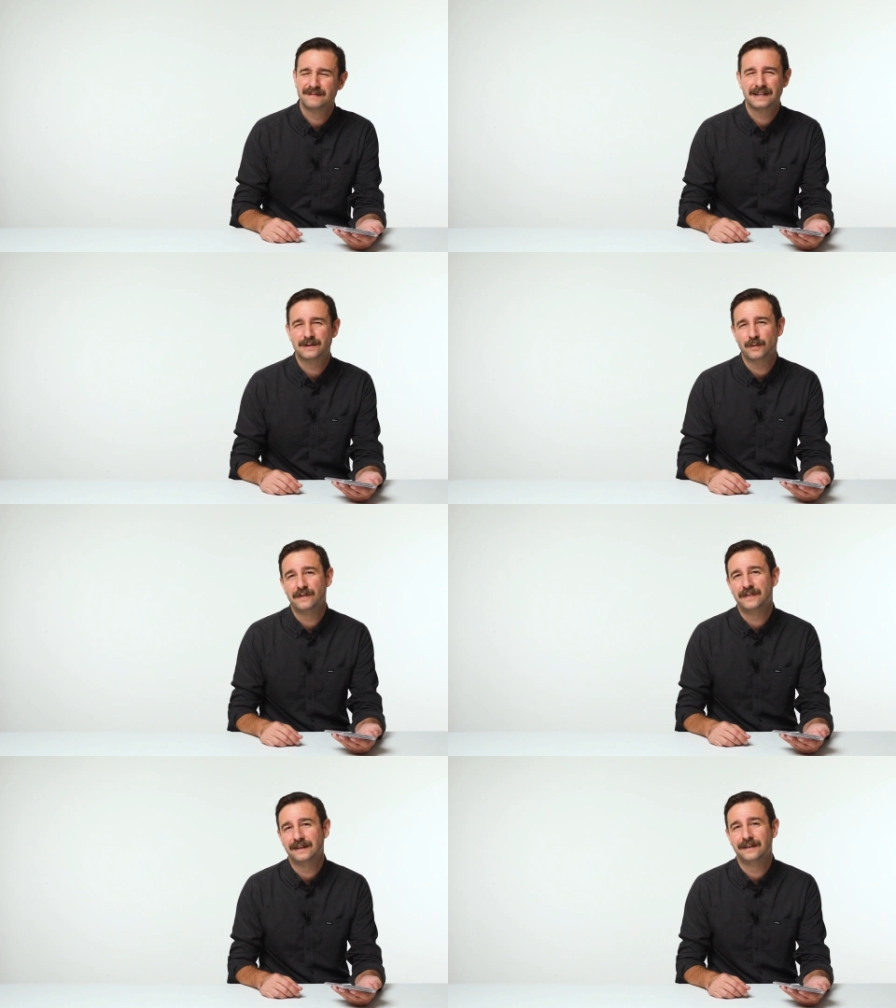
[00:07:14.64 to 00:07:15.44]
That's a
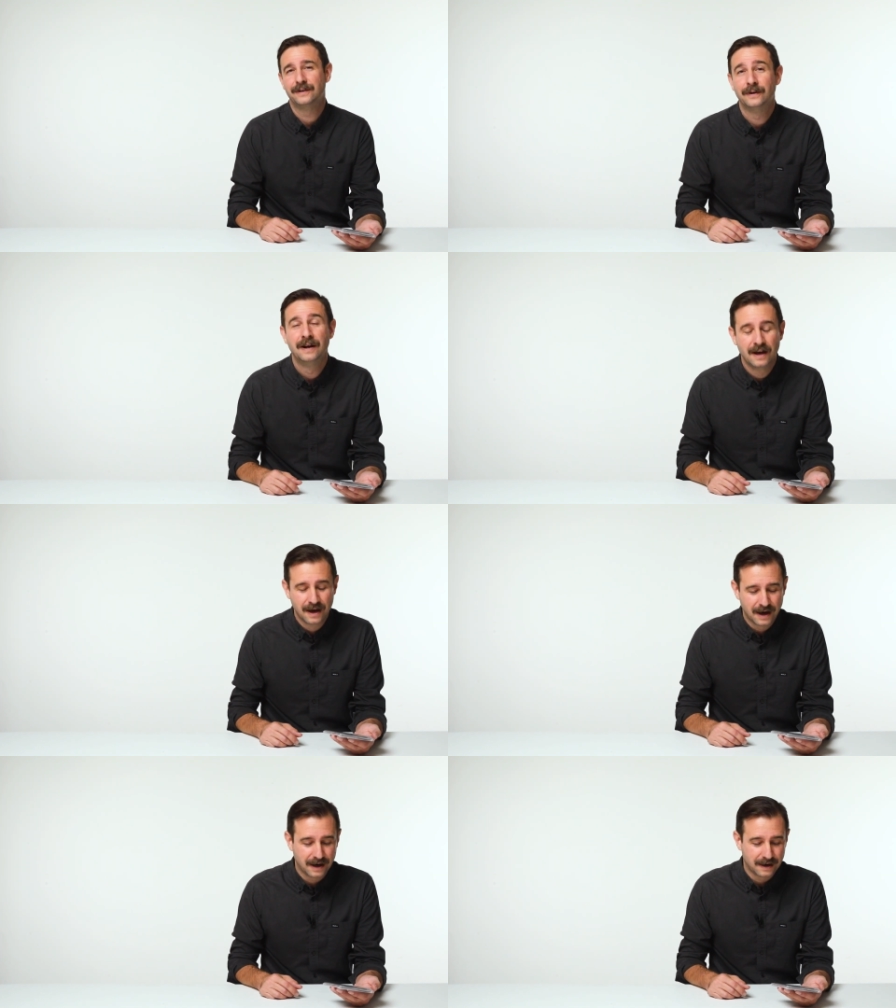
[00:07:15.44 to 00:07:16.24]
weird thing to do.
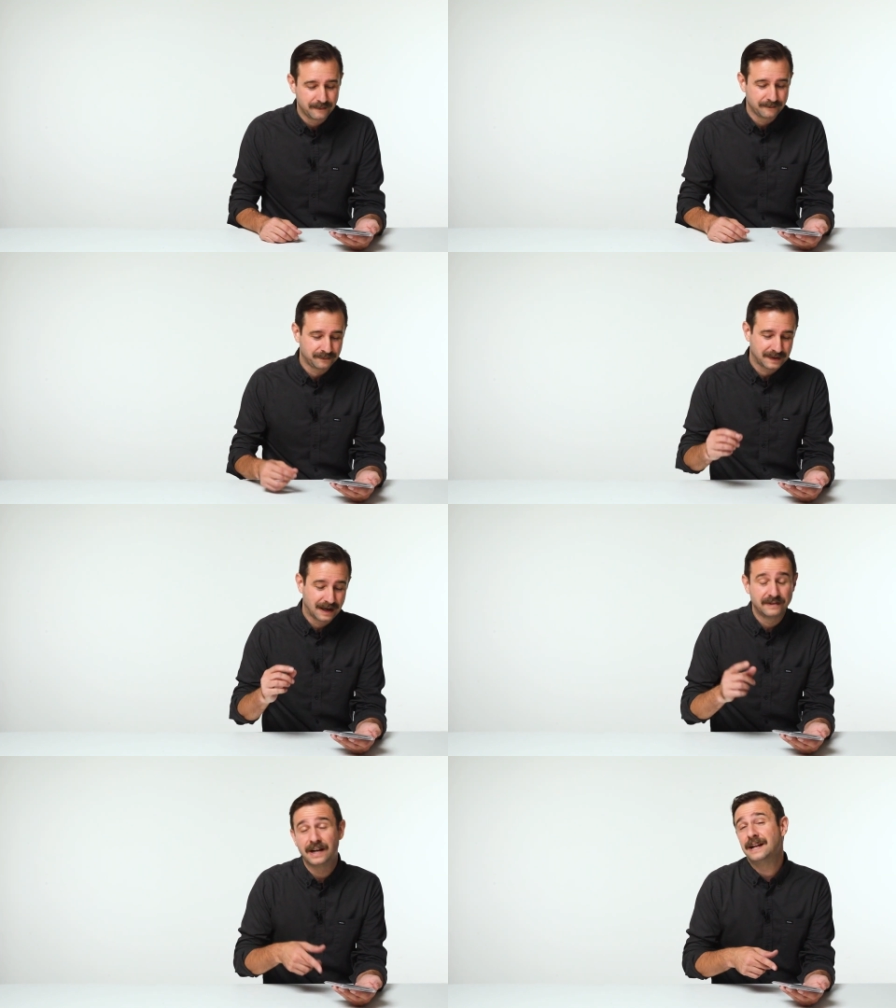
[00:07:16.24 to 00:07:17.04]

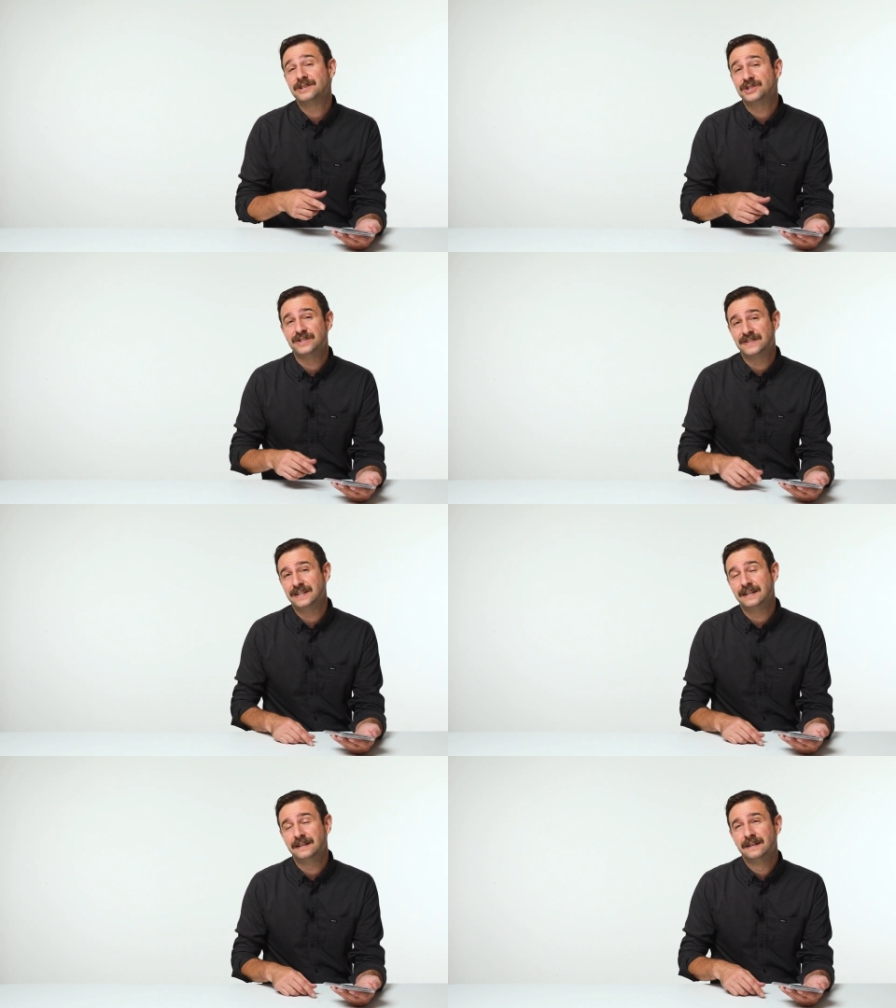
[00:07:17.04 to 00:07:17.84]
I've done
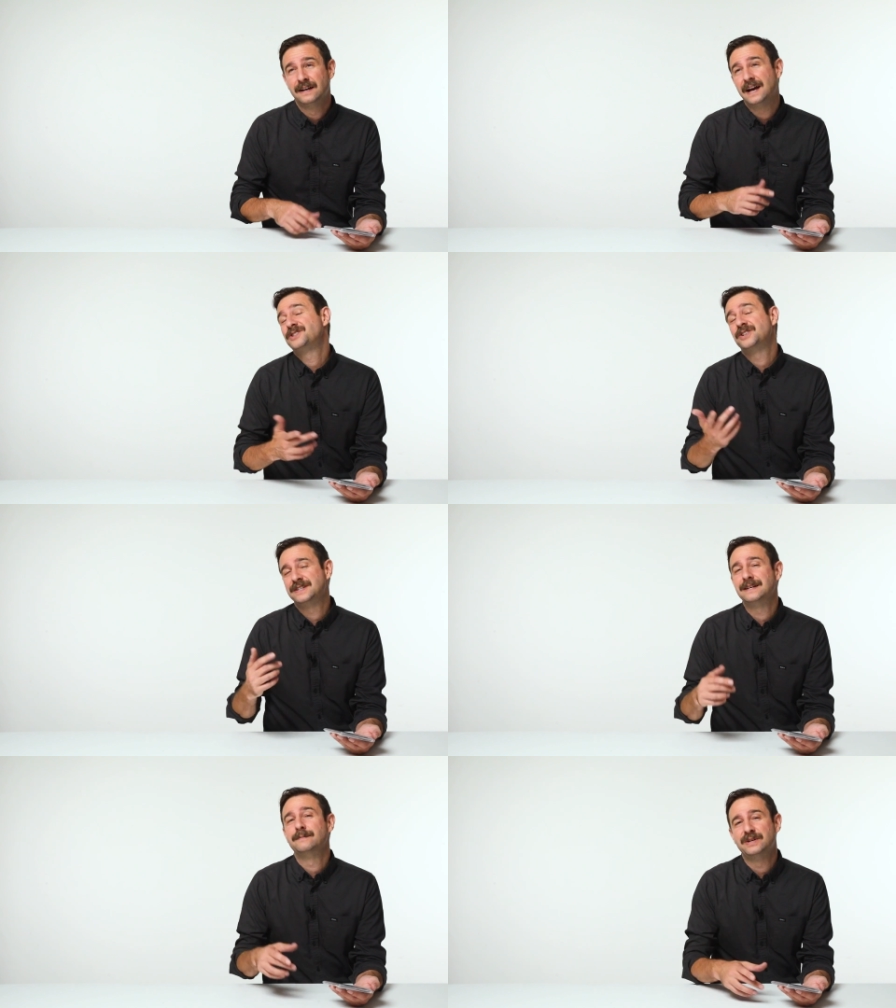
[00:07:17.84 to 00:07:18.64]
SGC
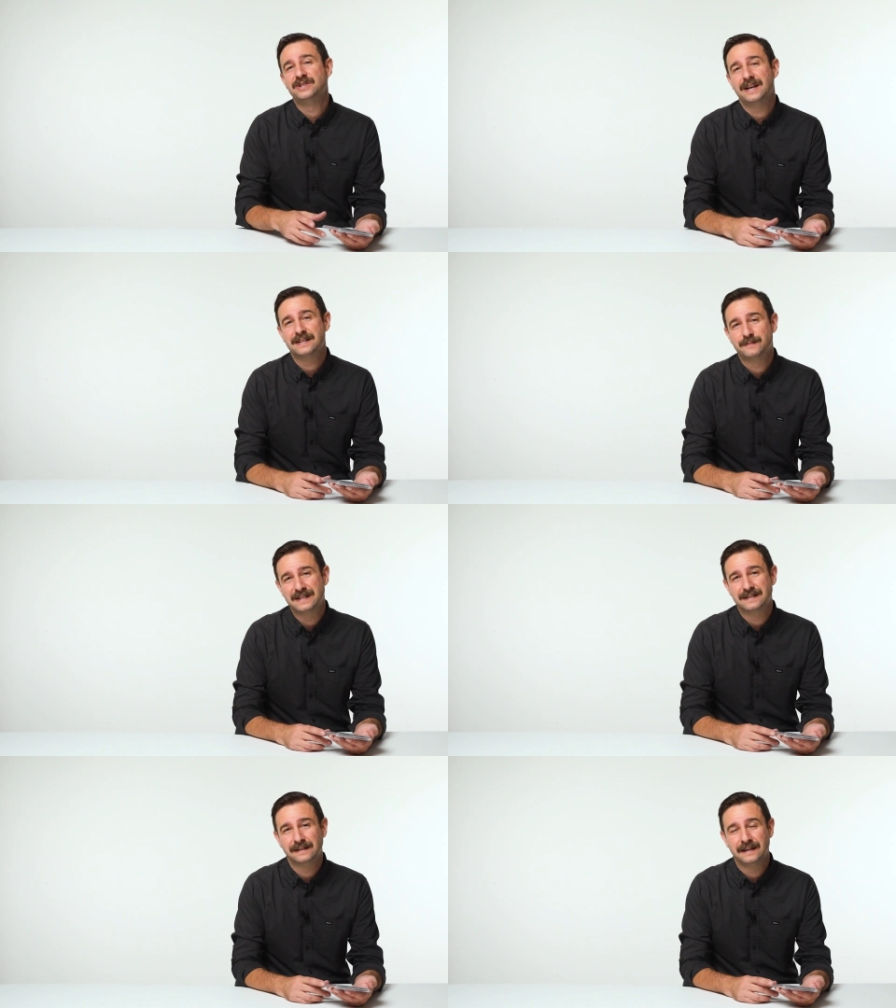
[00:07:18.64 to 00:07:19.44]
and BGS
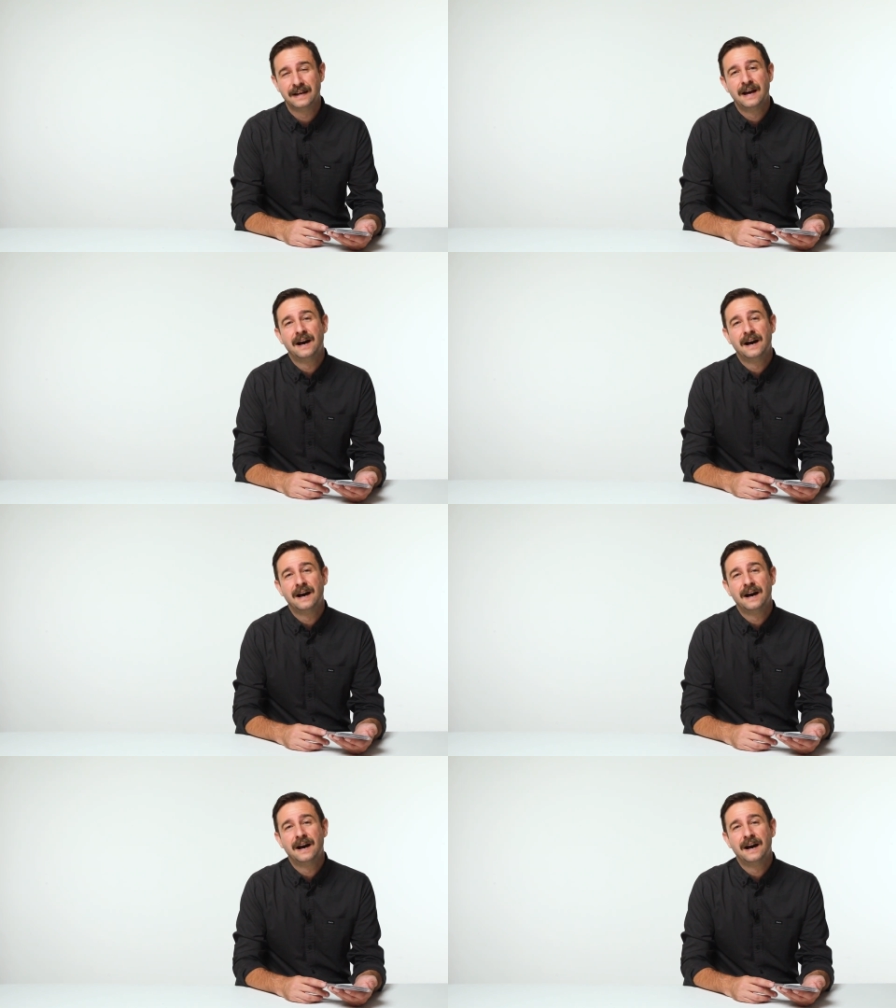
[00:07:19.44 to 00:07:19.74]
basically.